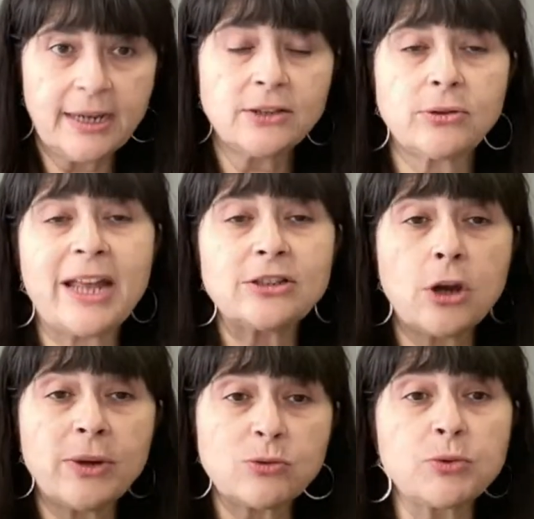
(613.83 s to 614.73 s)
So that's
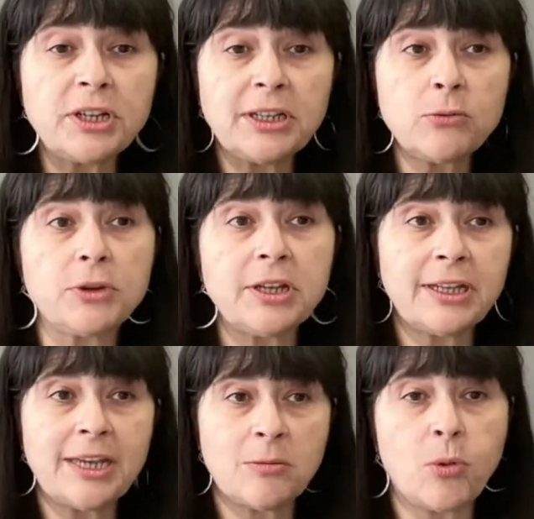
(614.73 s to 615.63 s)
always really,
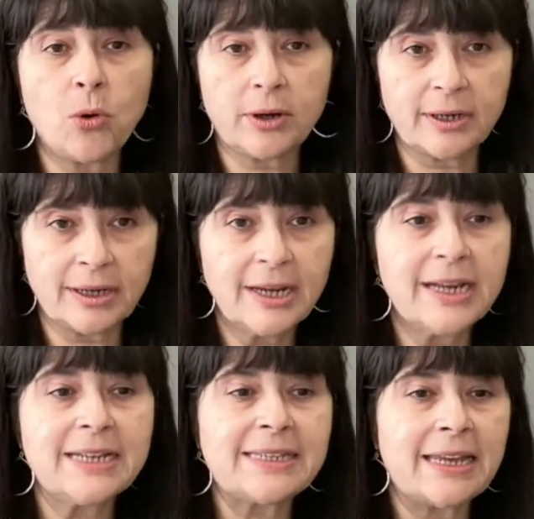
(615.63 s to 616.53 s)
really important,
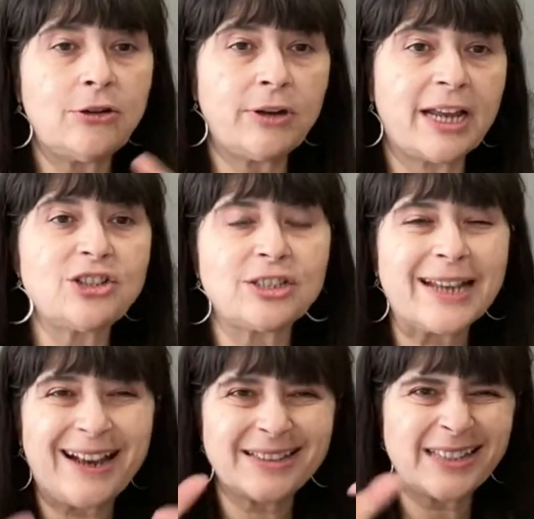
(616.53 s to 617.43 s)
is that you're not just
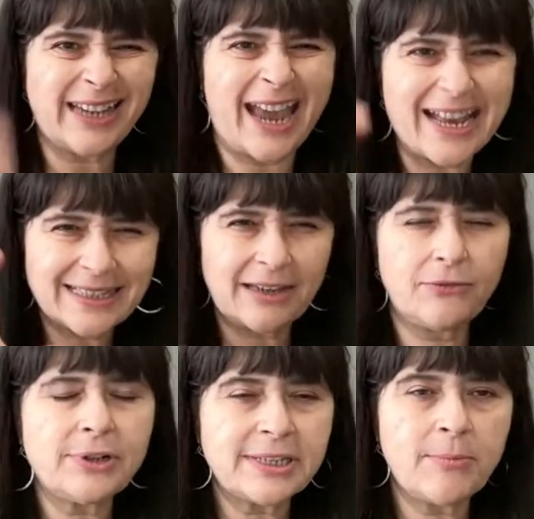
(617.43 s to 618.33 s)
constantly asking
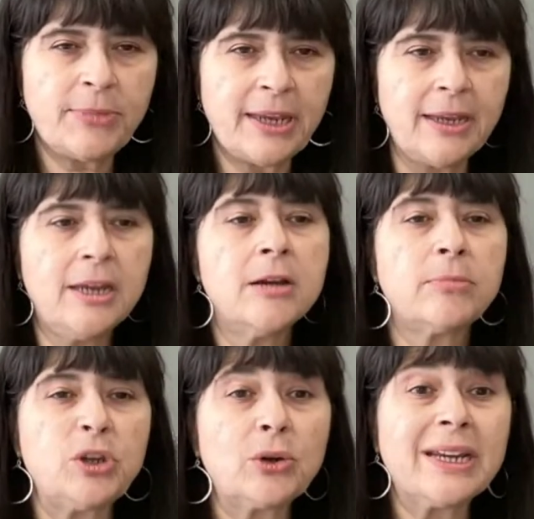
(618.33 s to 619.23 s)
for something,
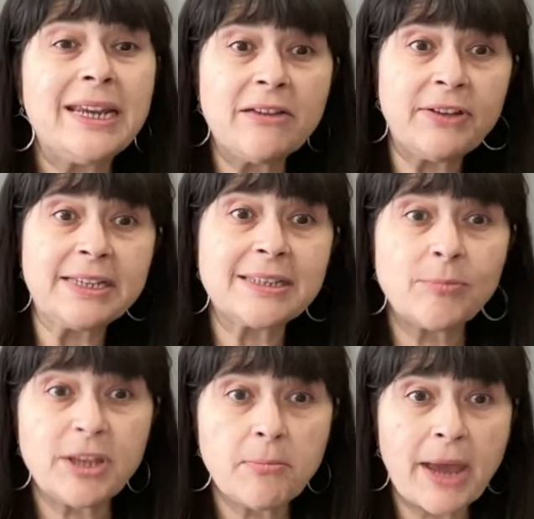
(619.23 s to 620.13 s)
but you're giving
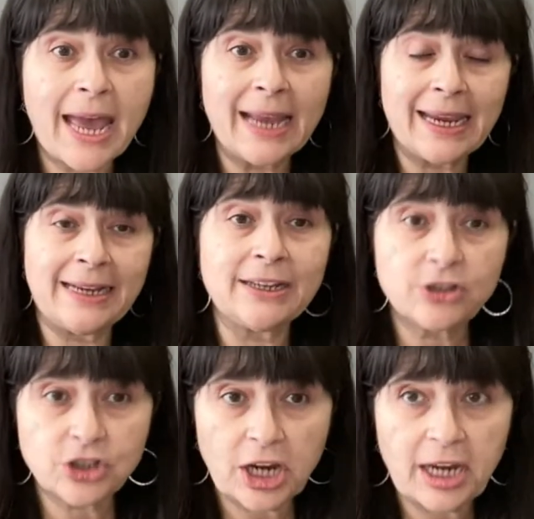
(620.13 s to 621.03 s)
something back in
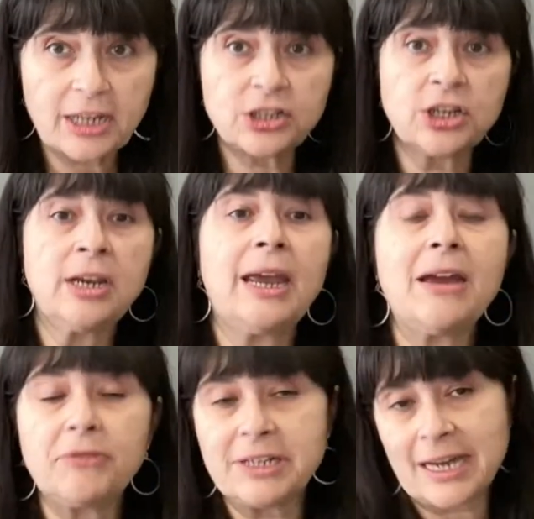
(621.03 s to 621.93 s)
exchange
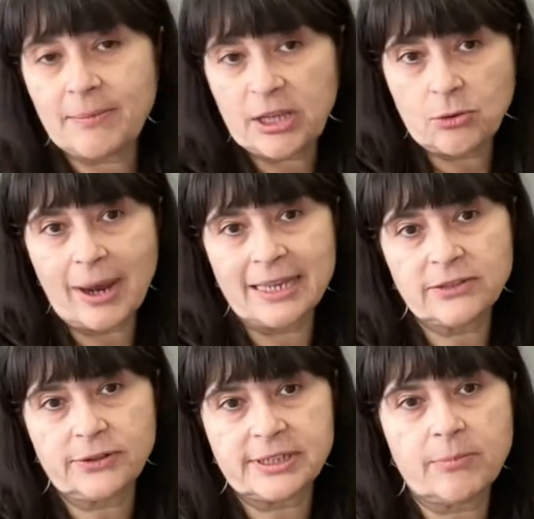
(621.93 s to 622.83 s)
every time that you
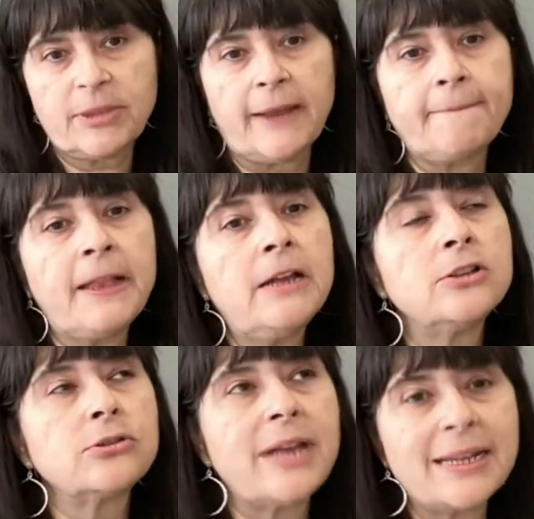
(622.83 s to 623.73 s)
ask for something.
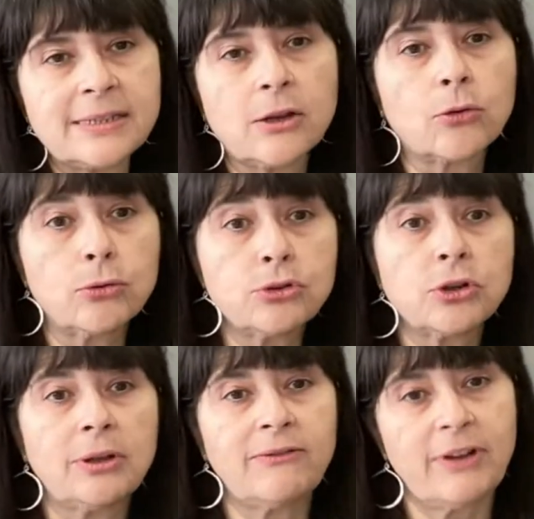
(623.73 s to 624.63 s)
So that's
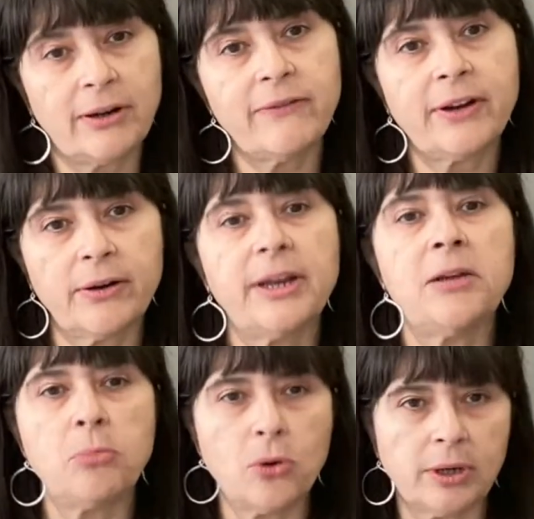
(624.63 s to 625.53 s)
crucial and very, very
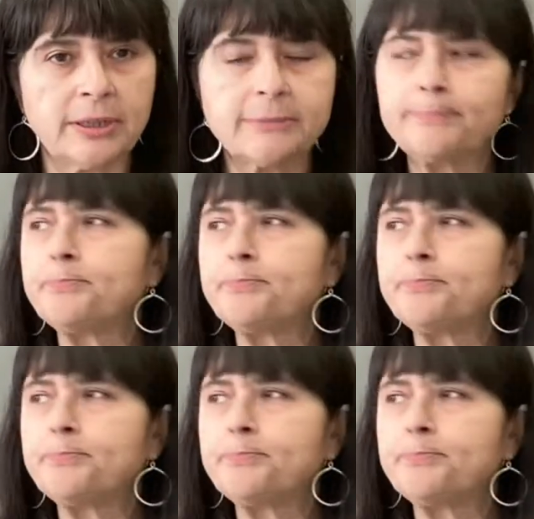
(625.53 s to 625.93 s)
important.